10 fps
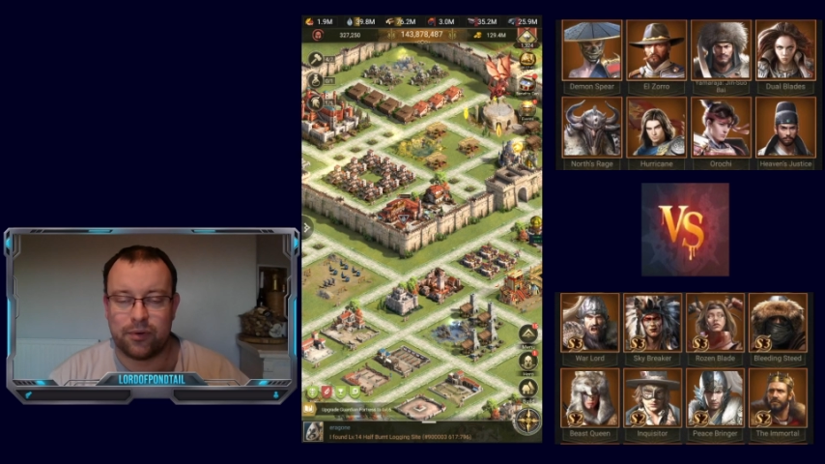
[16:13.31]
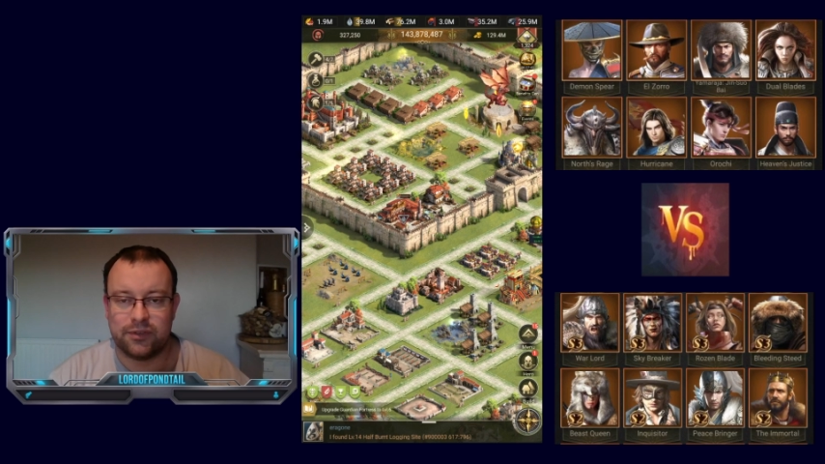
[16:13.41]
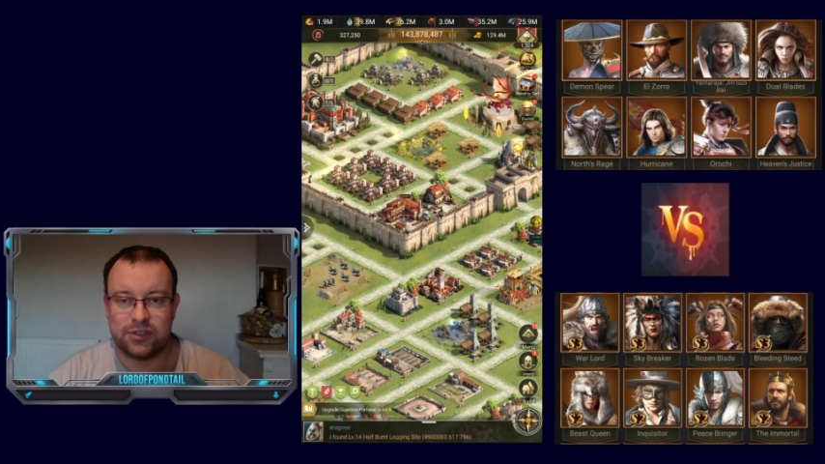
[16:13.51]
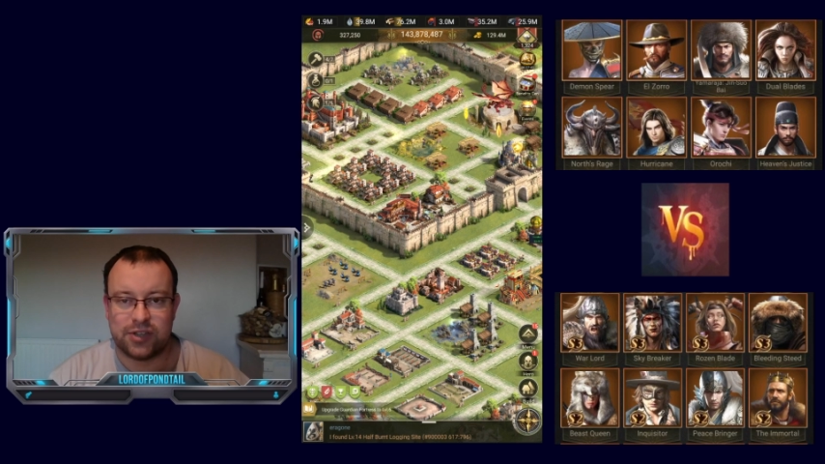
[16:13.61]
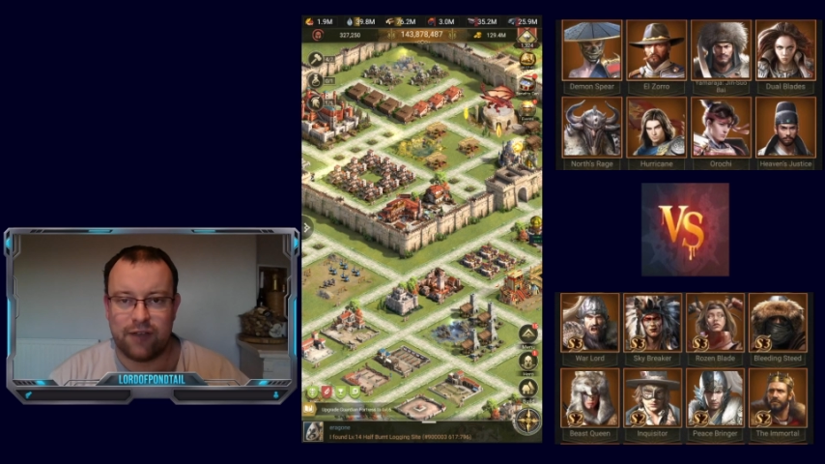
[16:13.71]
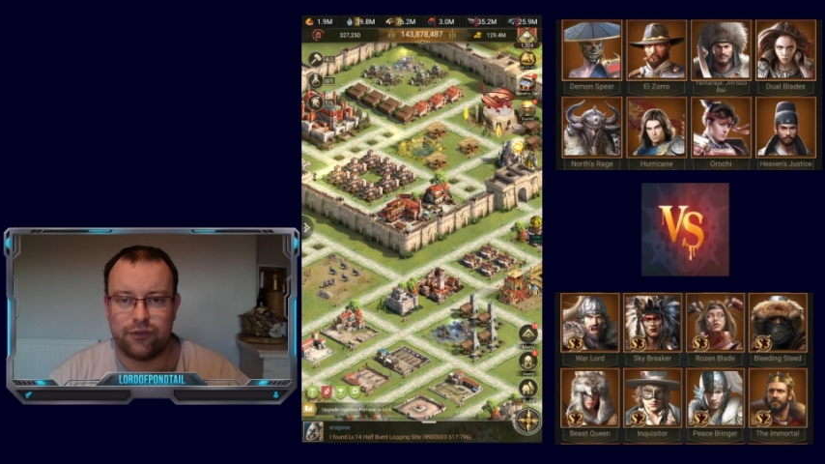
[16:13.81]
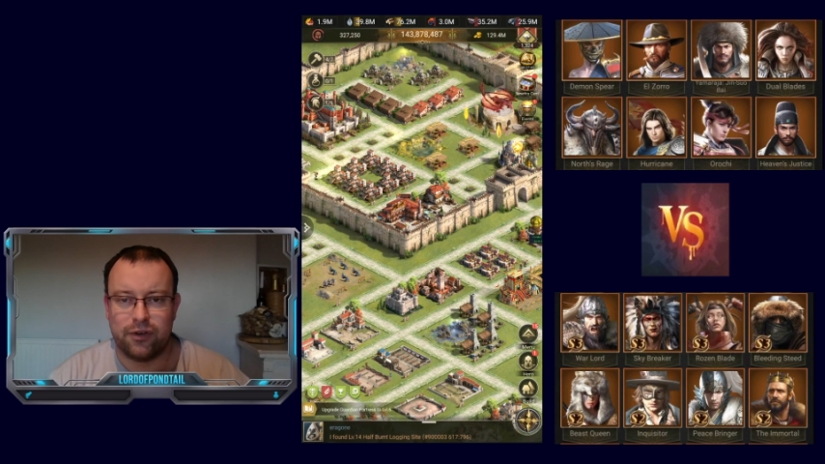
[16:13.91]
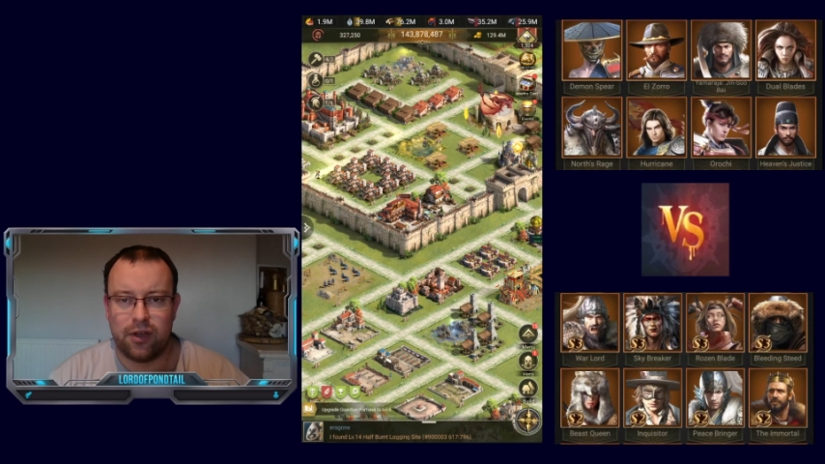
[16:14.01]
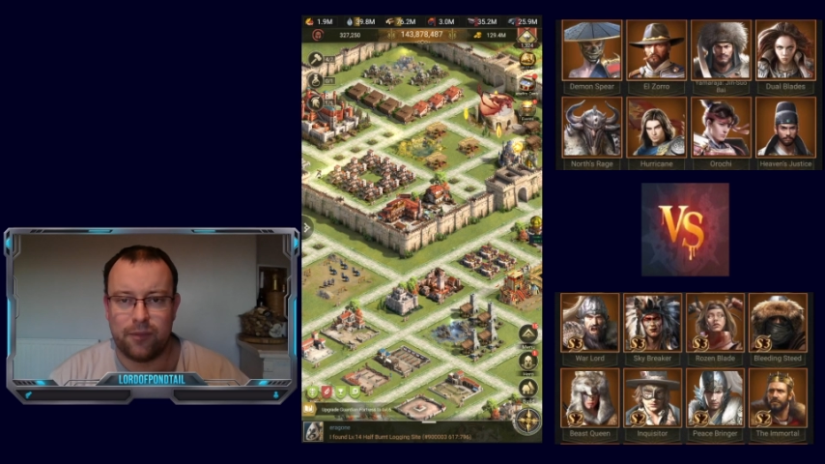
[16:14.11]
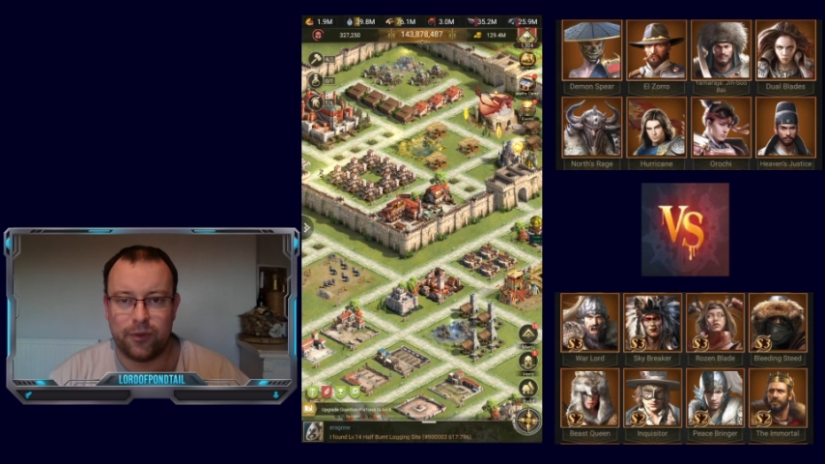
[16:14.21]
province chat, through
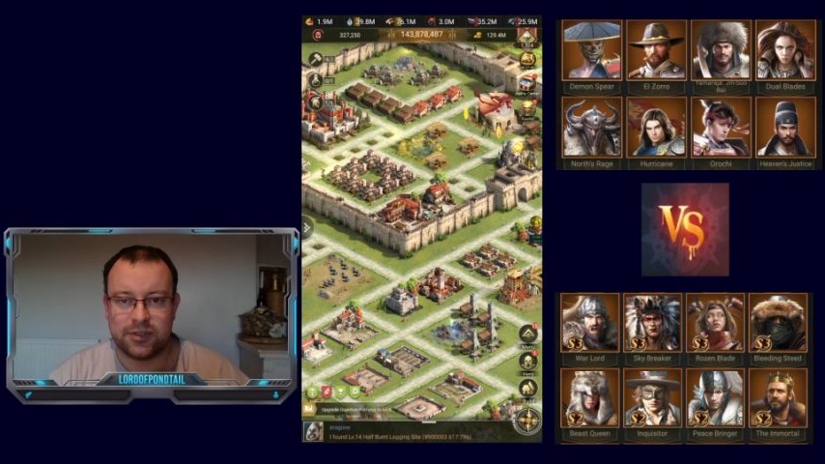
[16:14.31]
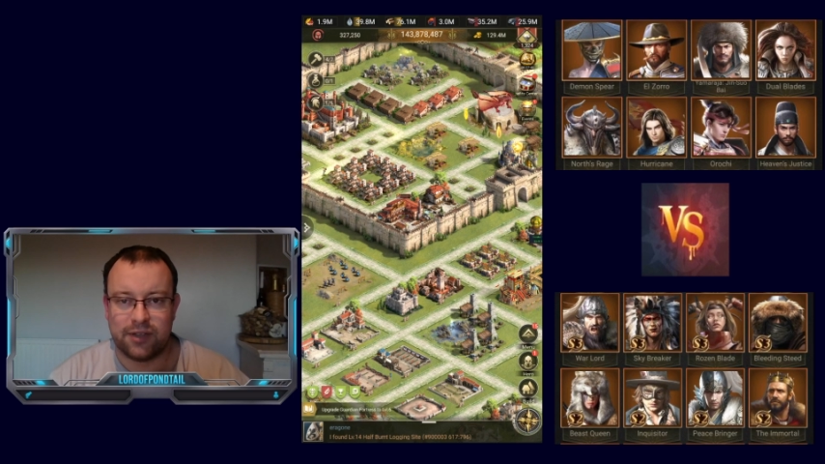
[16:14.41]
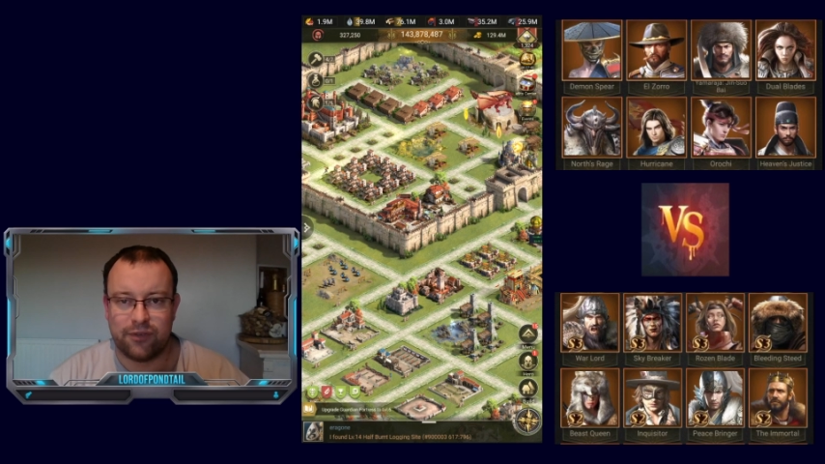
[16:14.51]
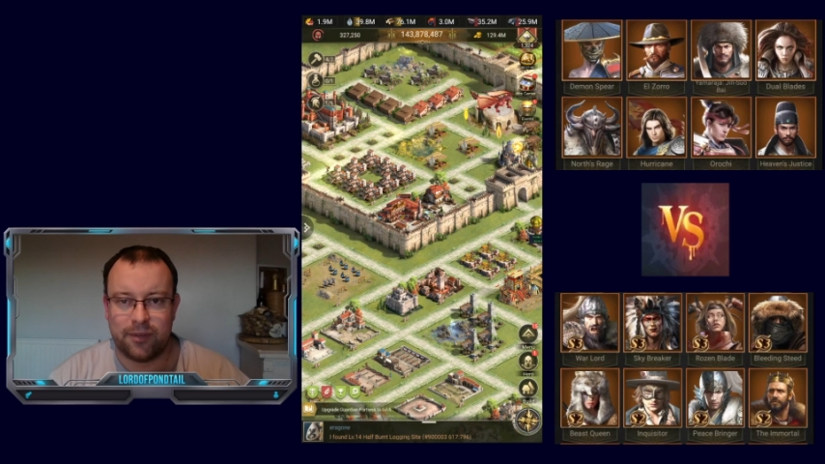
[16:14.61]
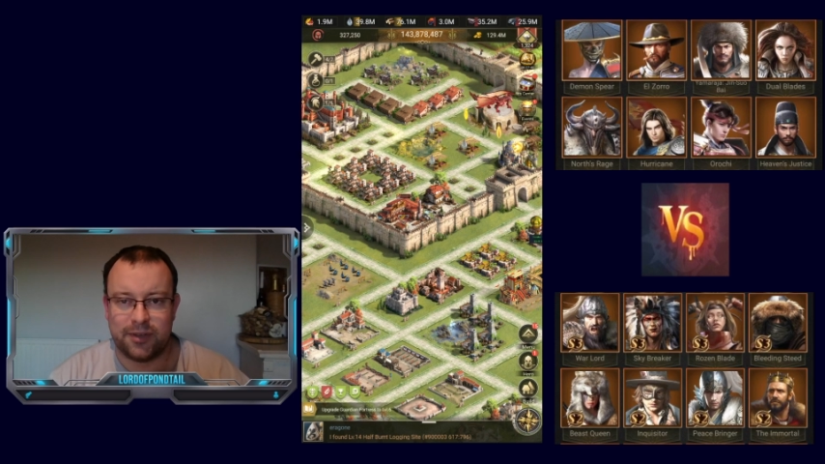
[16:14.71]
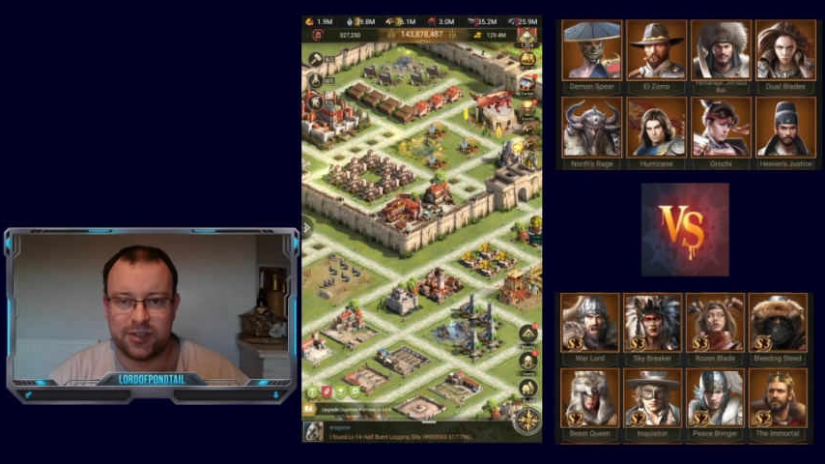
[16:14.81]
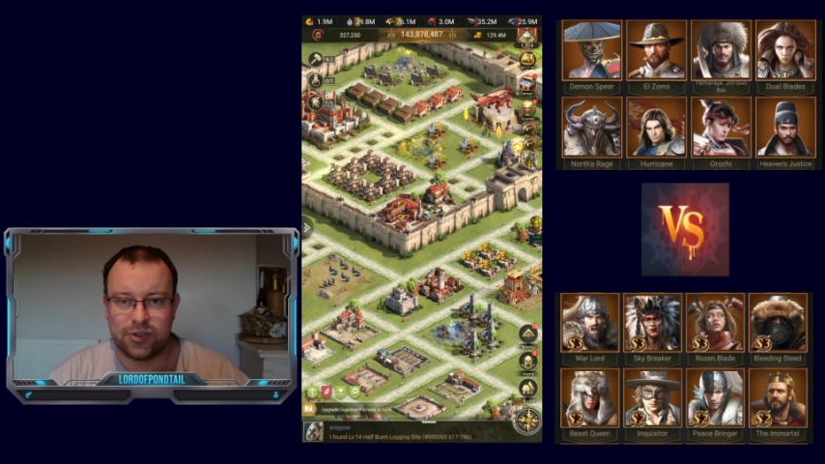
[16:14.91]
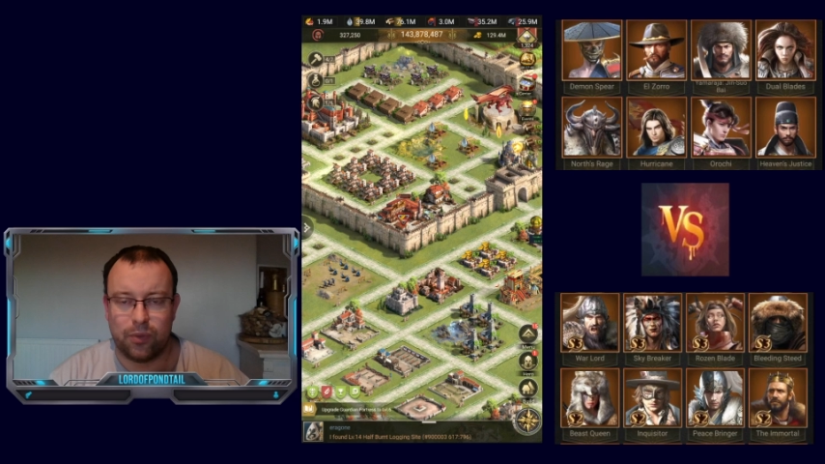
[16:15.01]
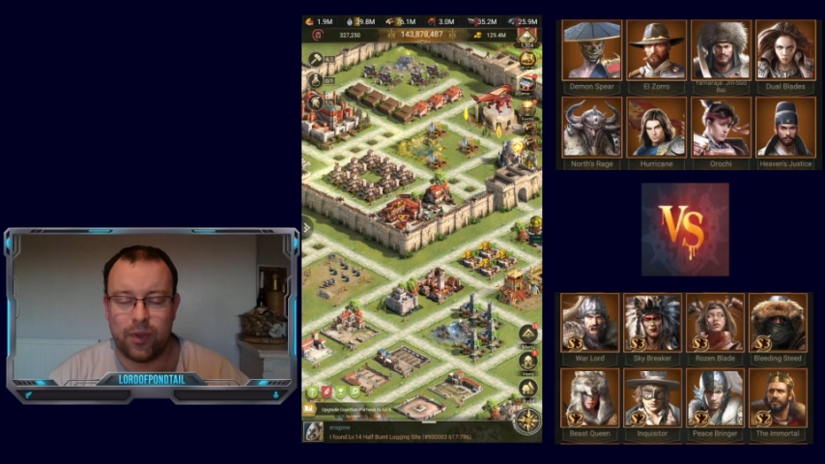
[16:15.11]
Line, WhatsApp, Viber, Discord,